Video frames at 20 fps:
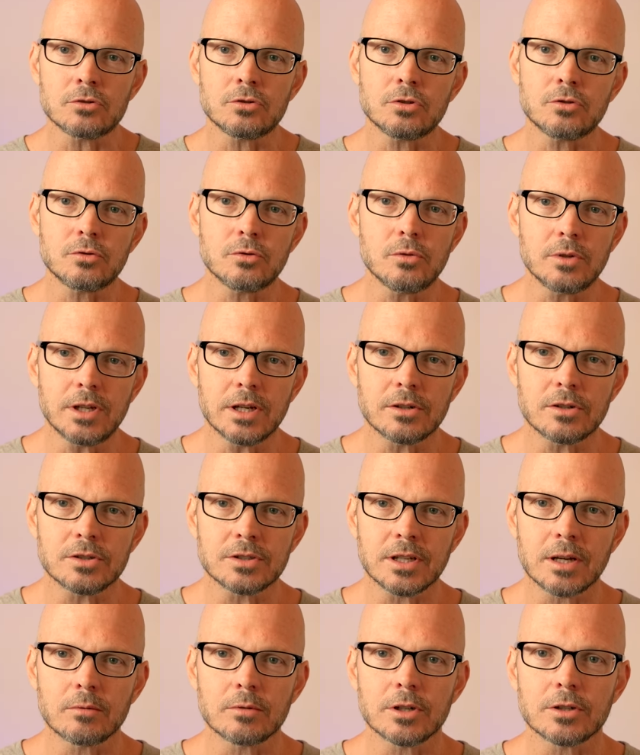to truly
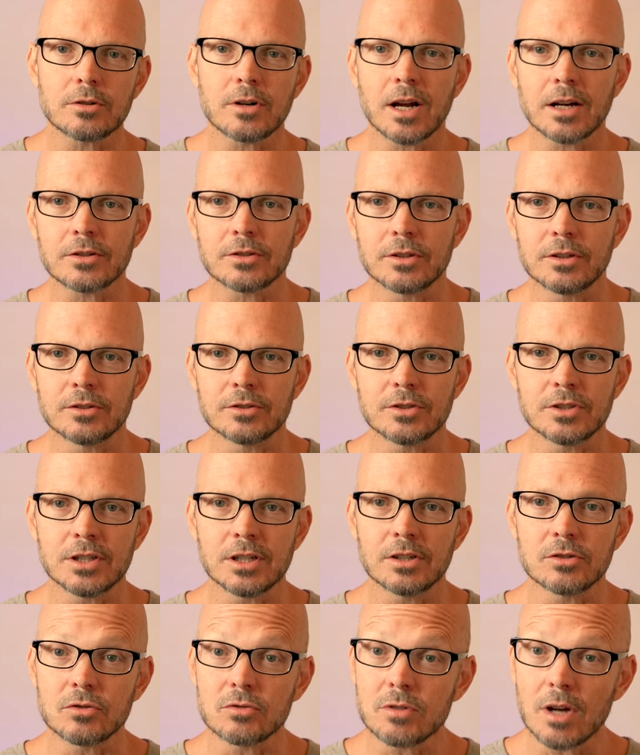understand what attraction energy
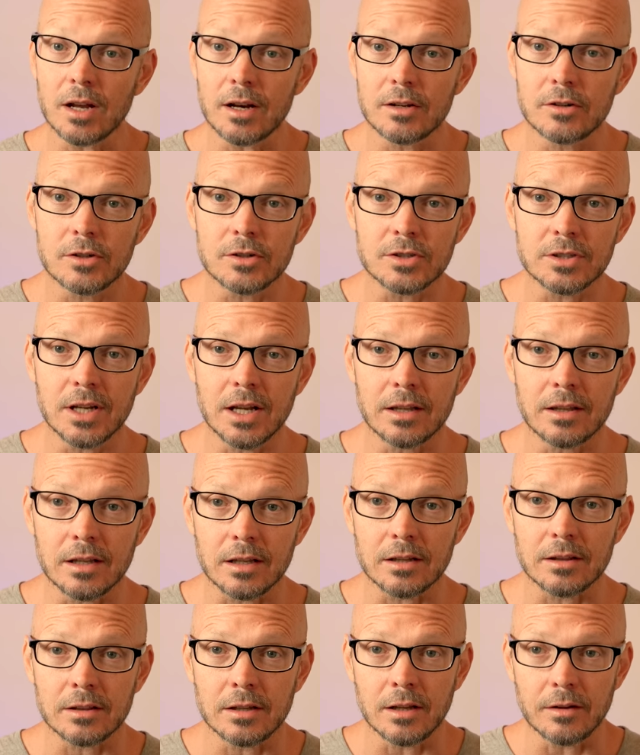is, you've got to understand the,
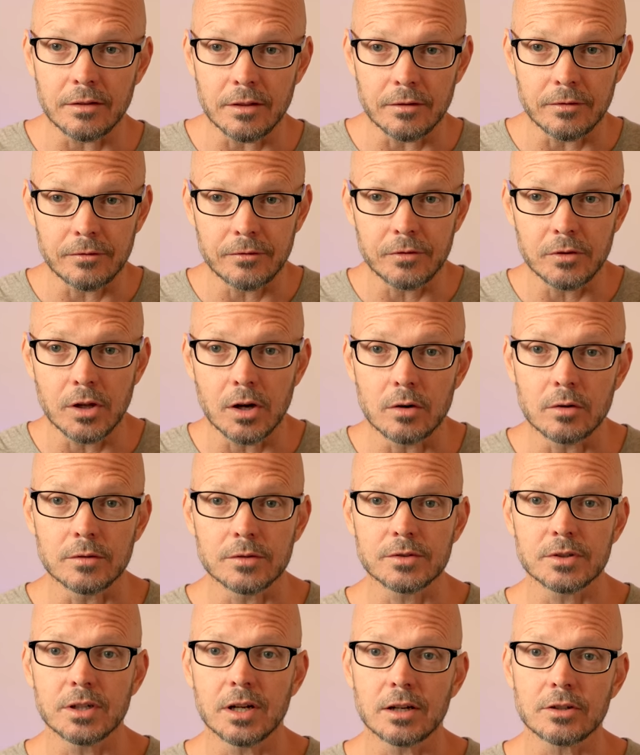the, the, flow of
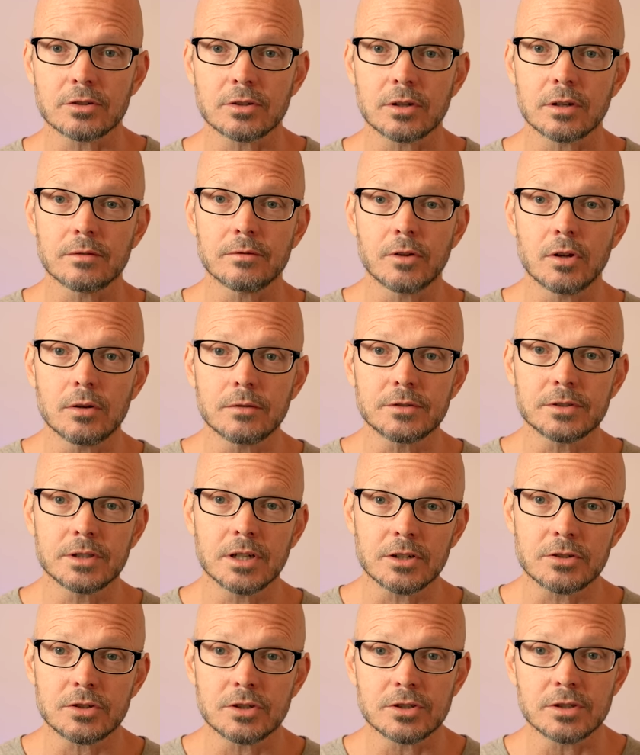seduction. The flow of
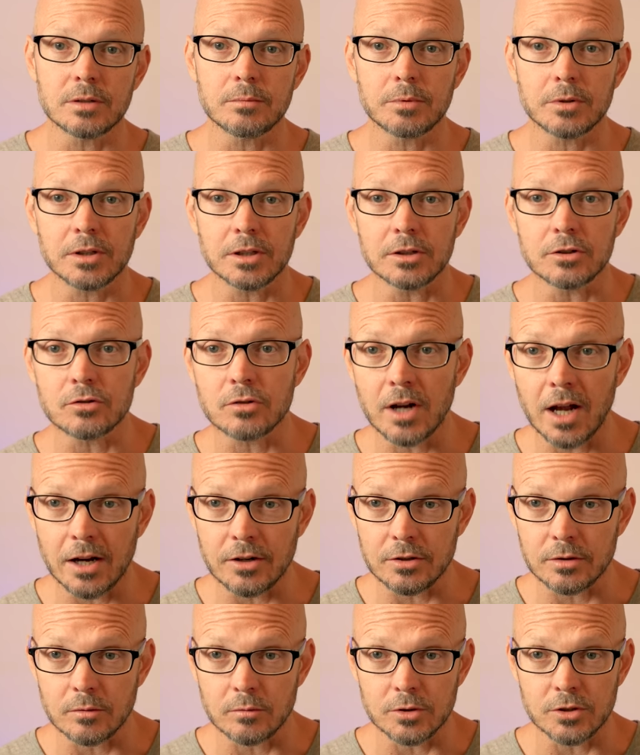seduction is typically
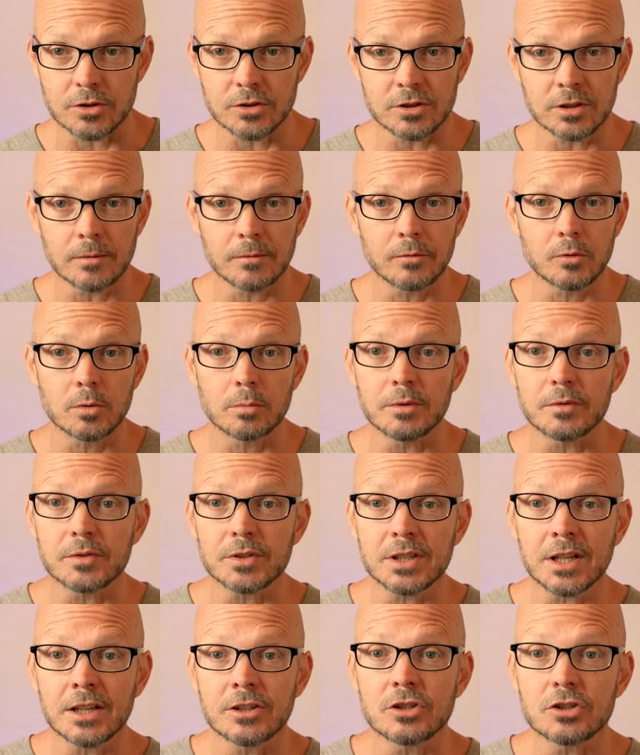attraction, which is some form of
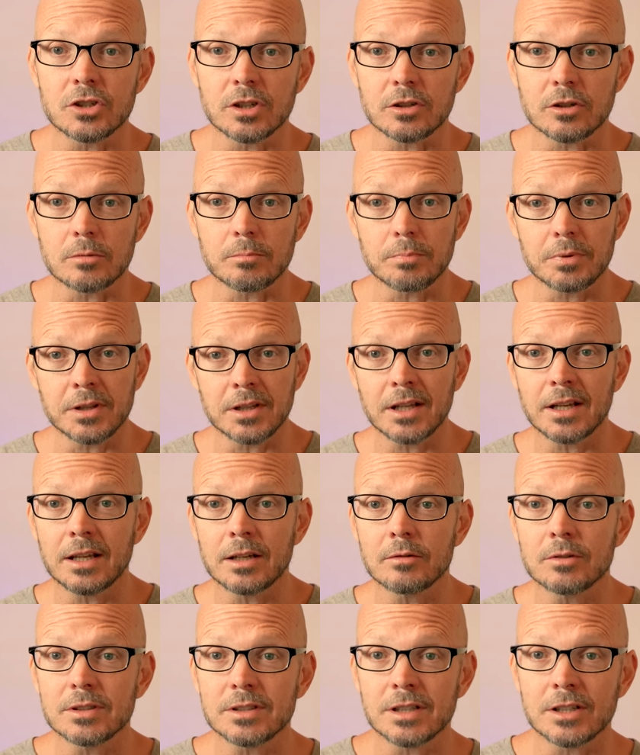tension. You're
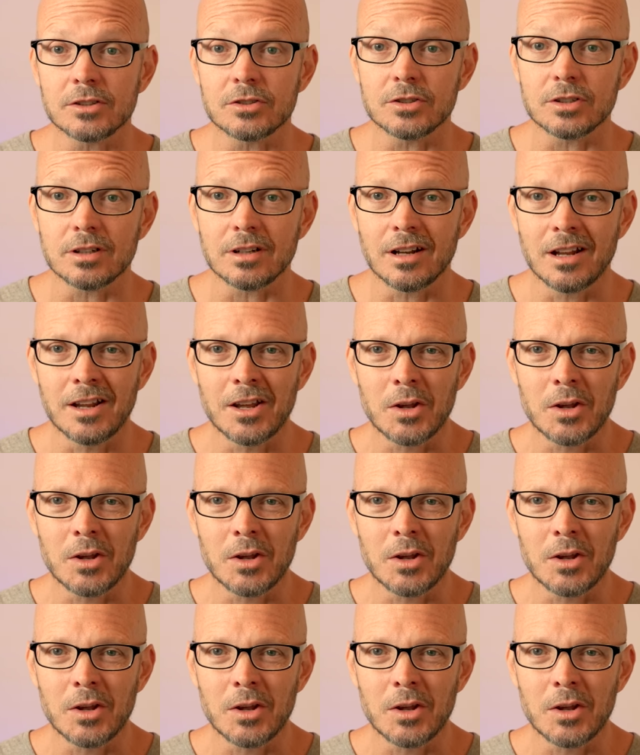playing with tension.